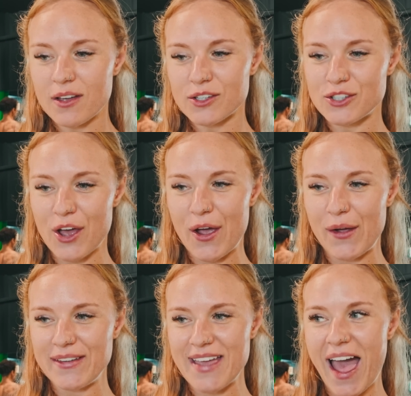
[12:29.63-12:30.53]

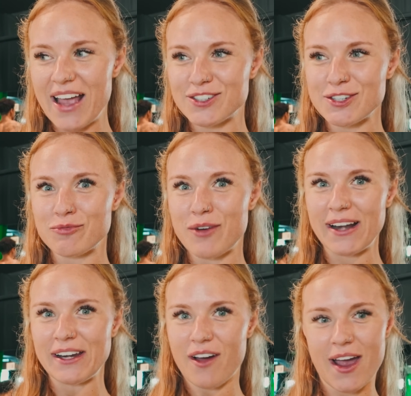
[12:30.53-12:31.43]
So yeah, it's just
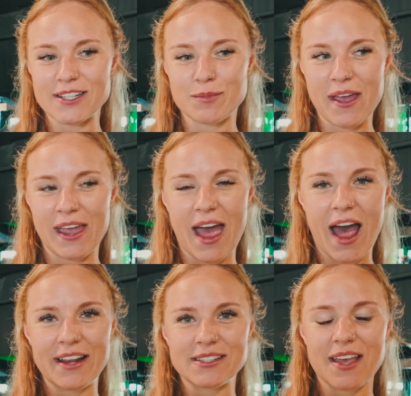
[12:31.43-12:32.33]
really nice being here
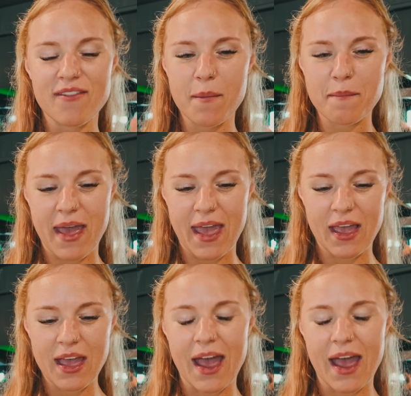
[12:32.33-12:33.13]
and it's giving me